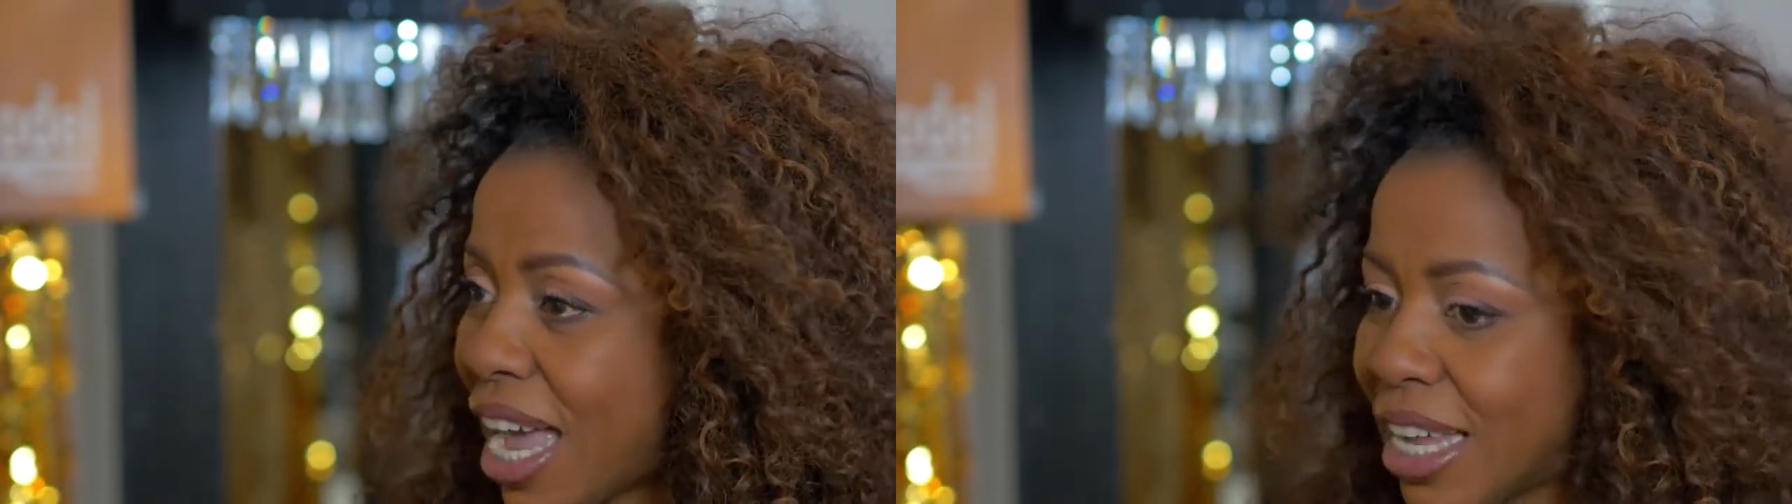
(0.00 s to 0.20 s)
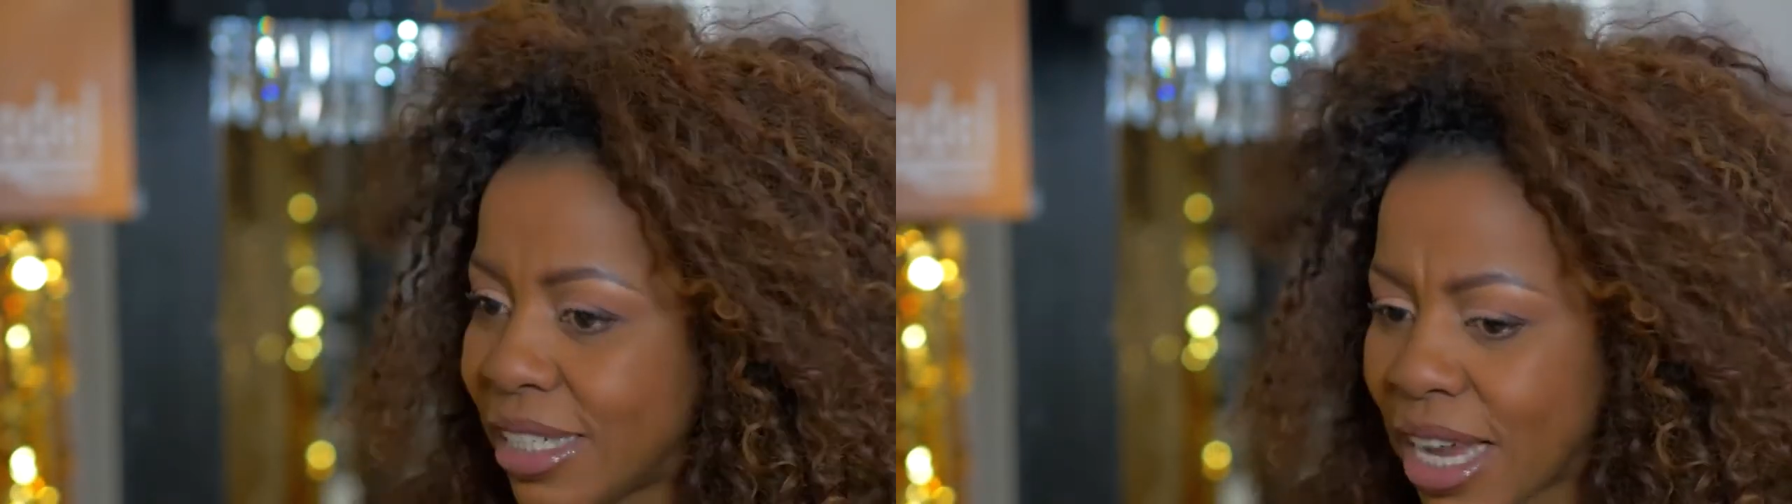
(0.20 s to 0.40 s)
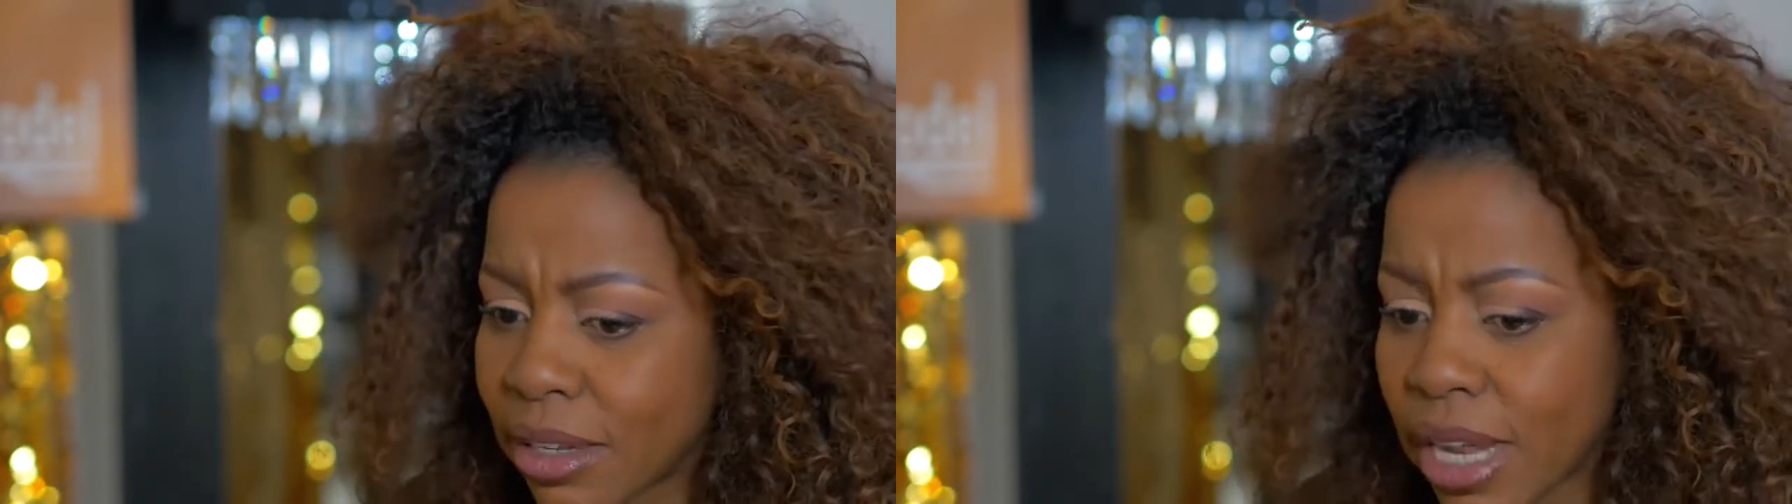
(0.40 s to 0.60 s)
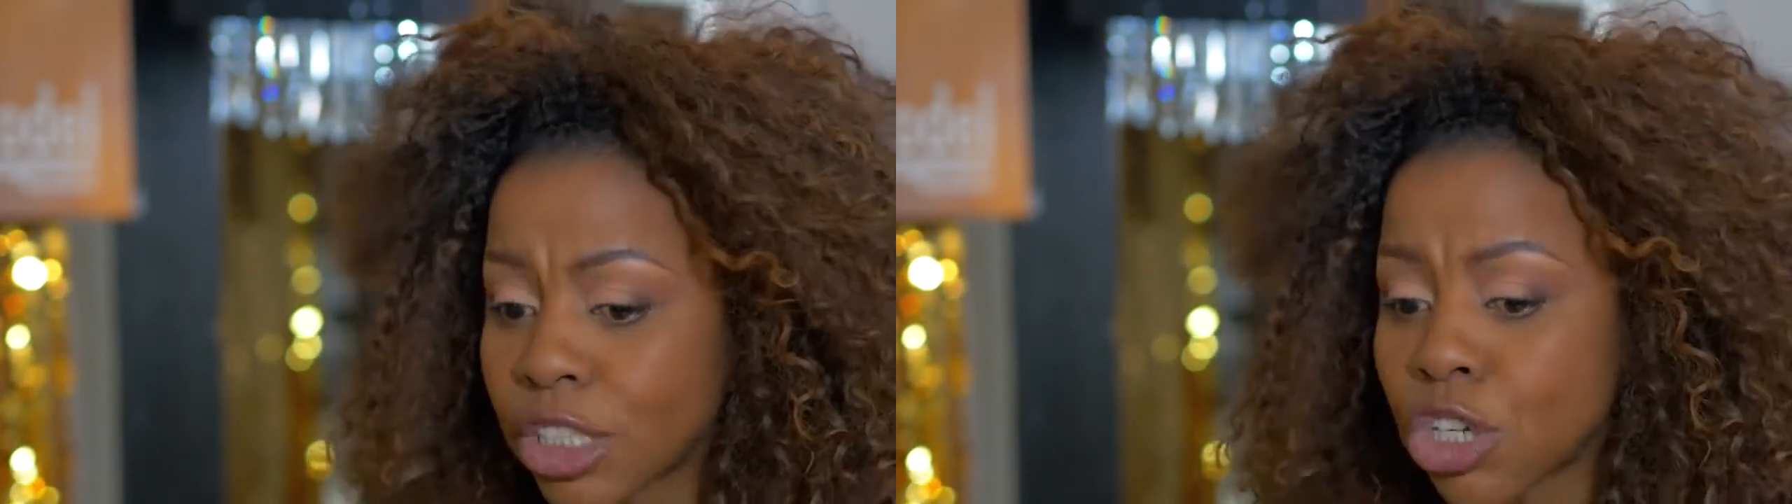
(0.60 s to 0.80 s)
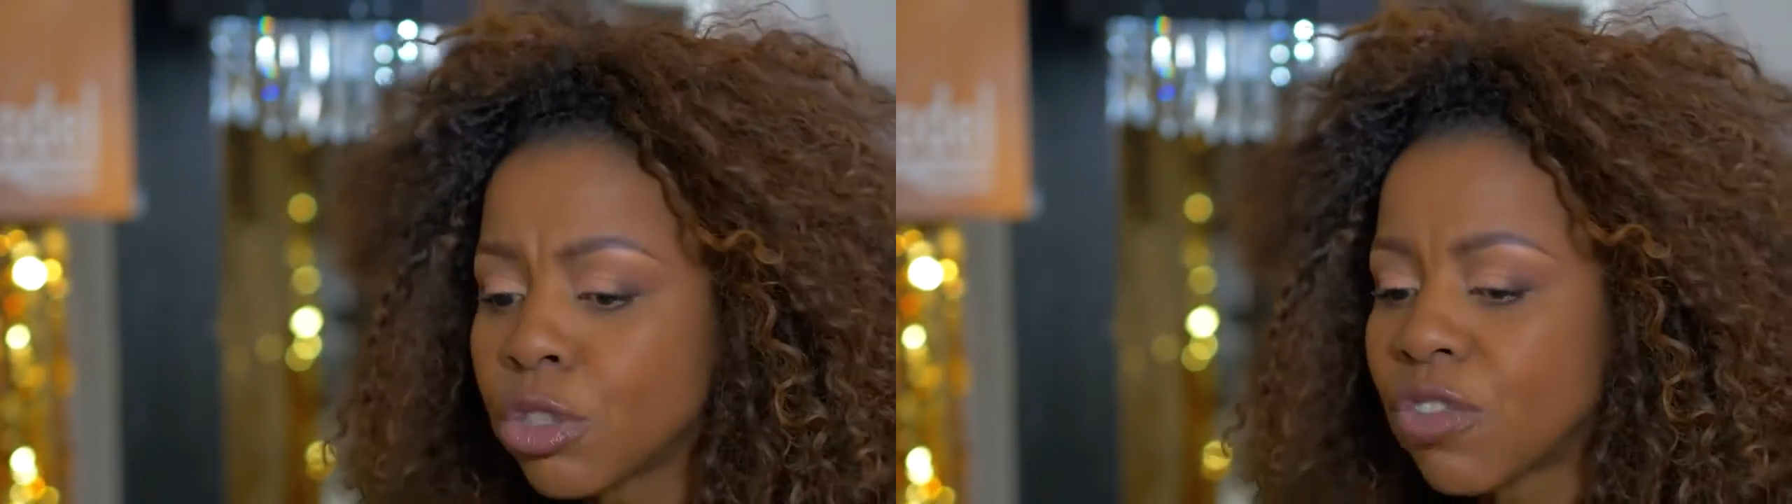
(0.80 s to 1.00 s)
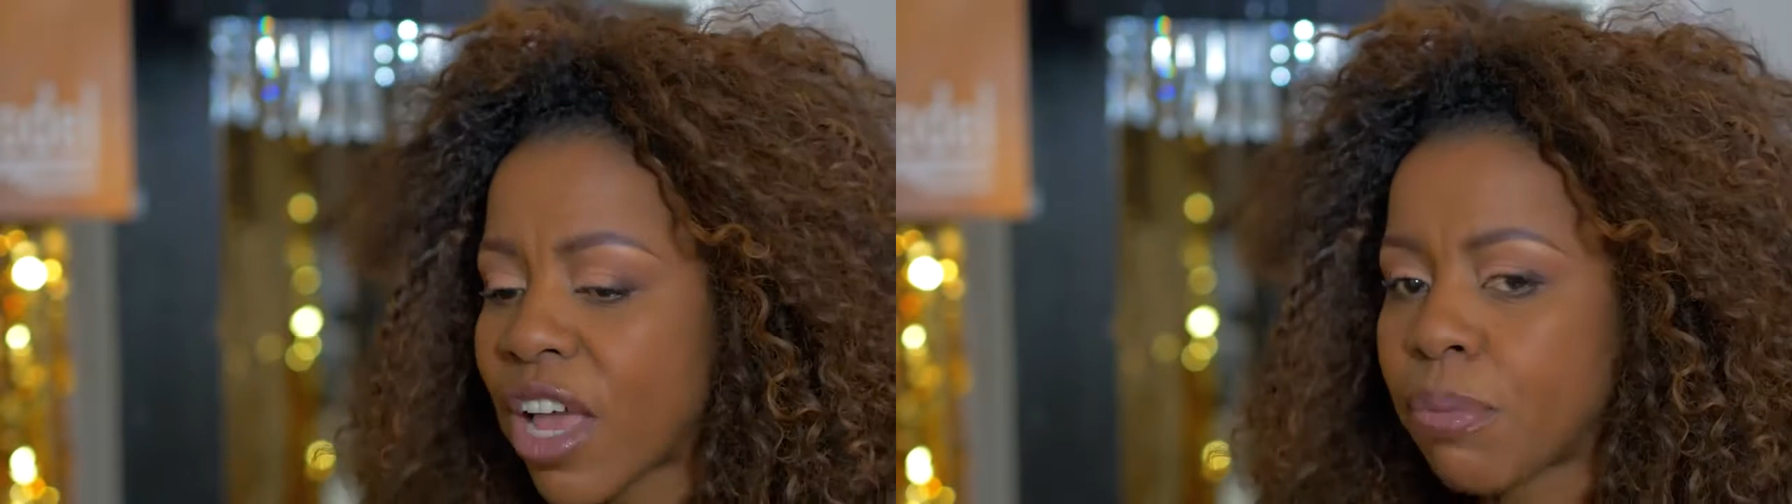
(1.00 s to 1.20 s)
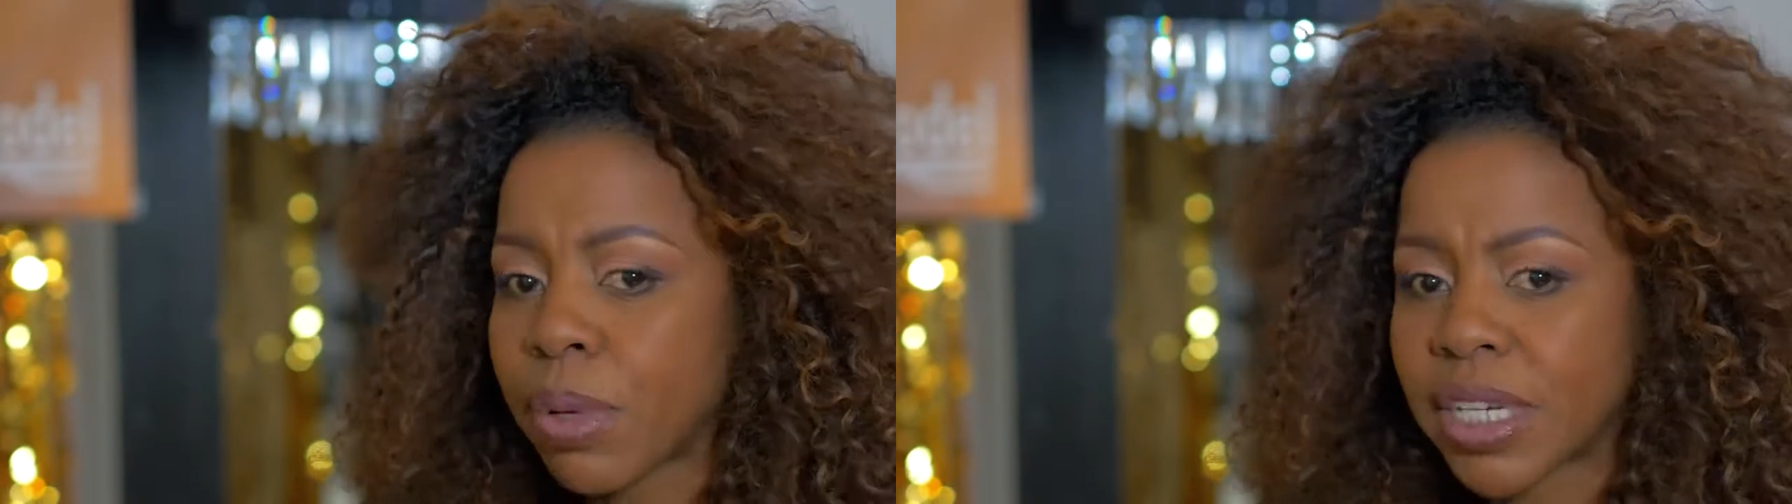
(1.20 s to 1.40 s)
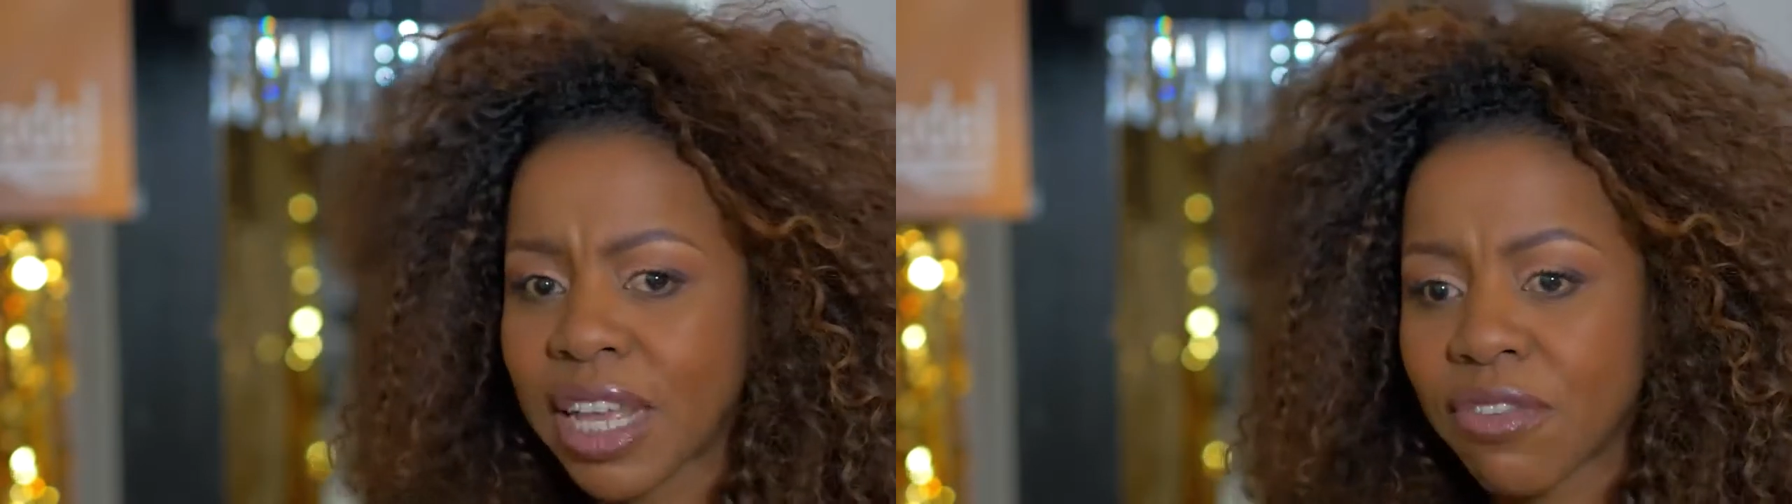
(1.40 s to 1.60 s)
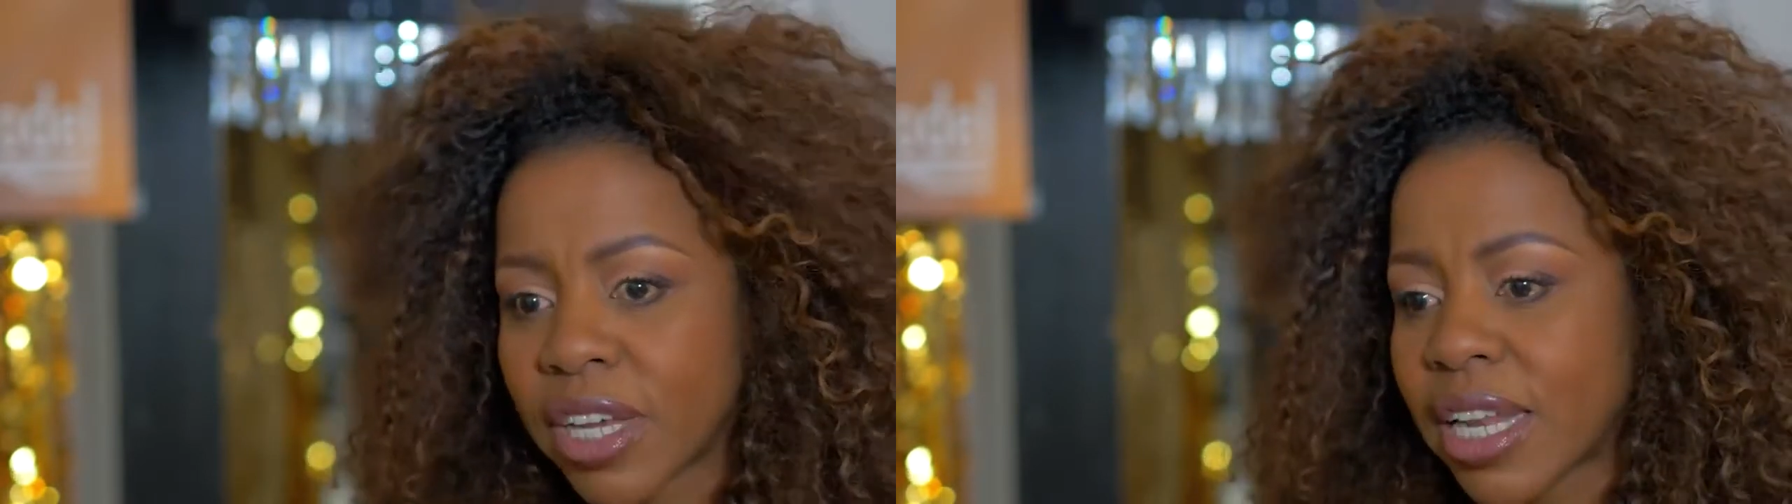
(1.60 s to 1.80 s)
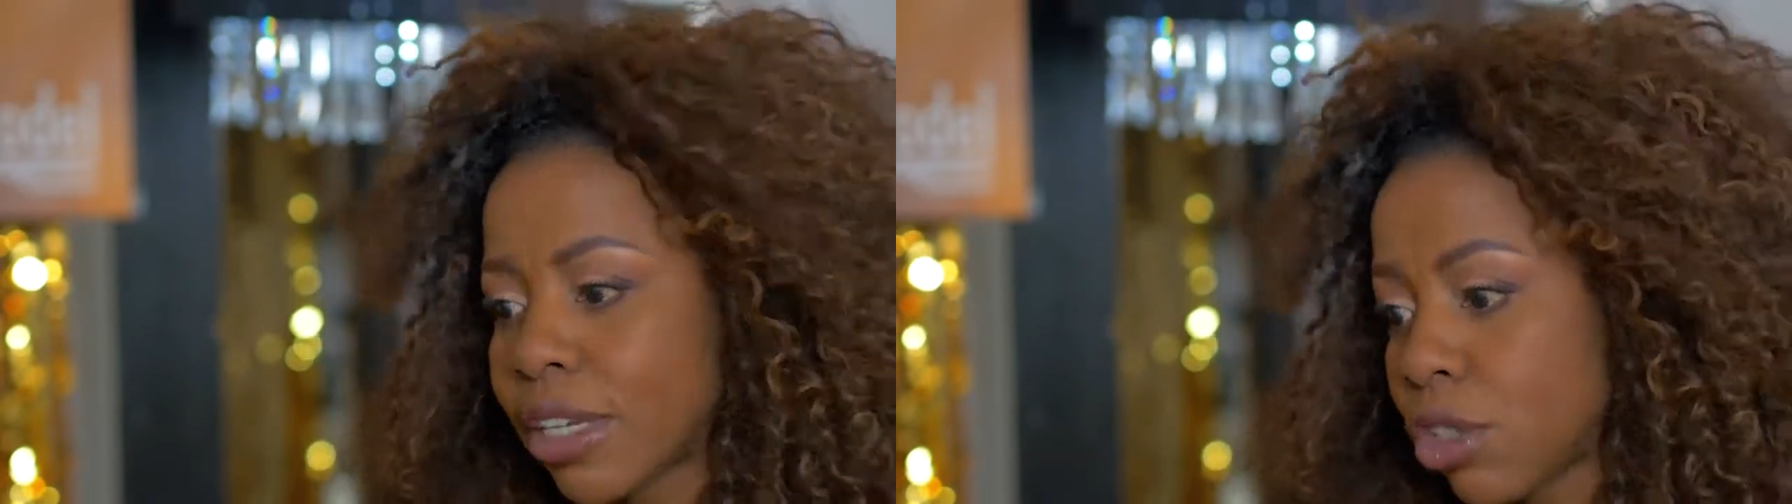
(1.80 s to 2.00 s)
And I chose vet because I
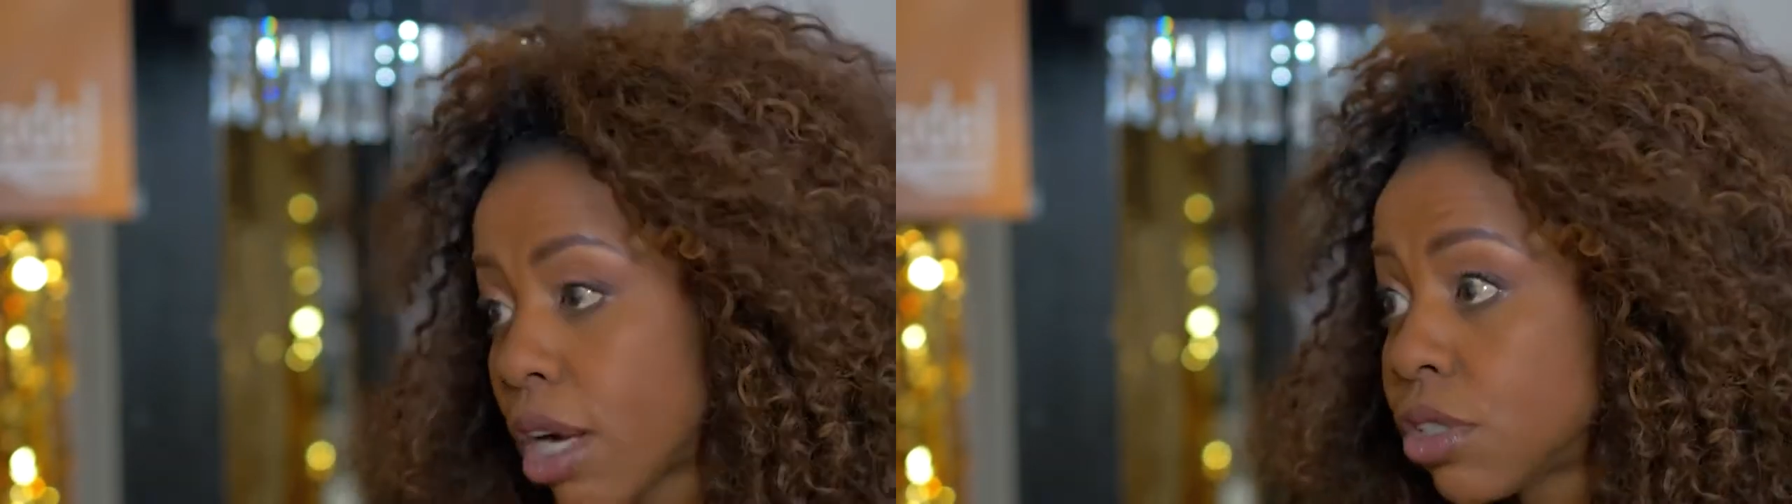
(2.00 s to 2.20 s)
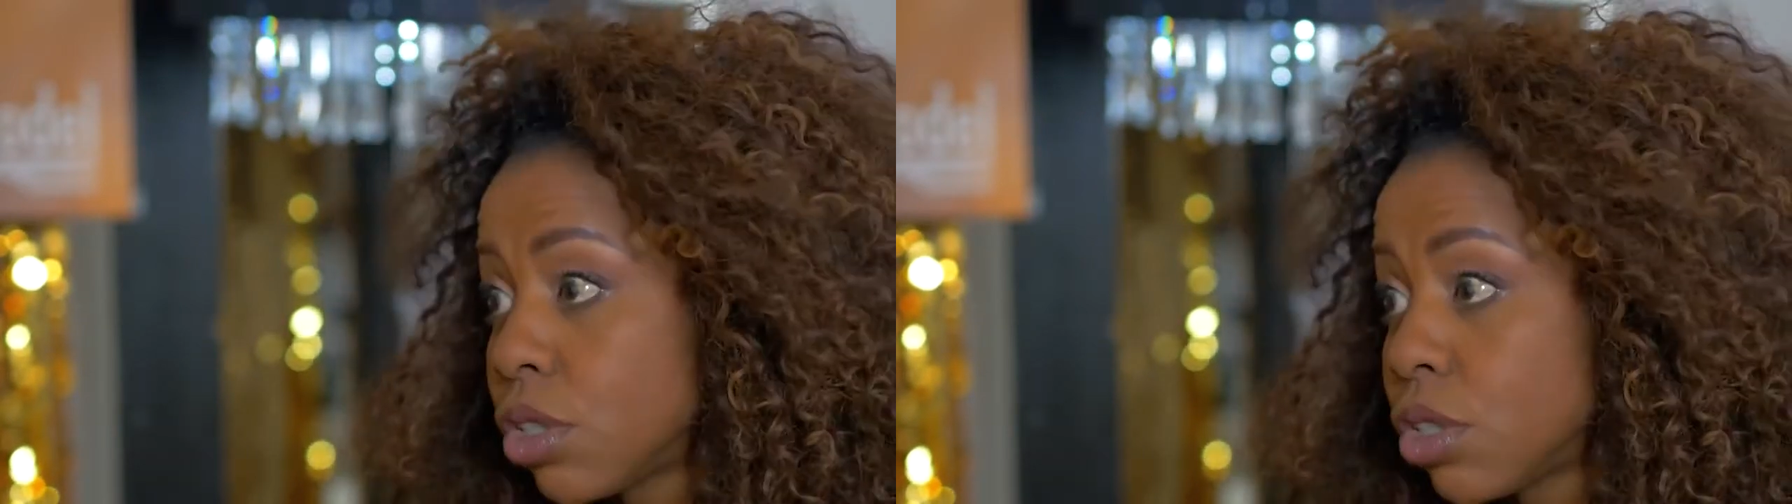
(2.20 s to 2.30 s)
figured I talk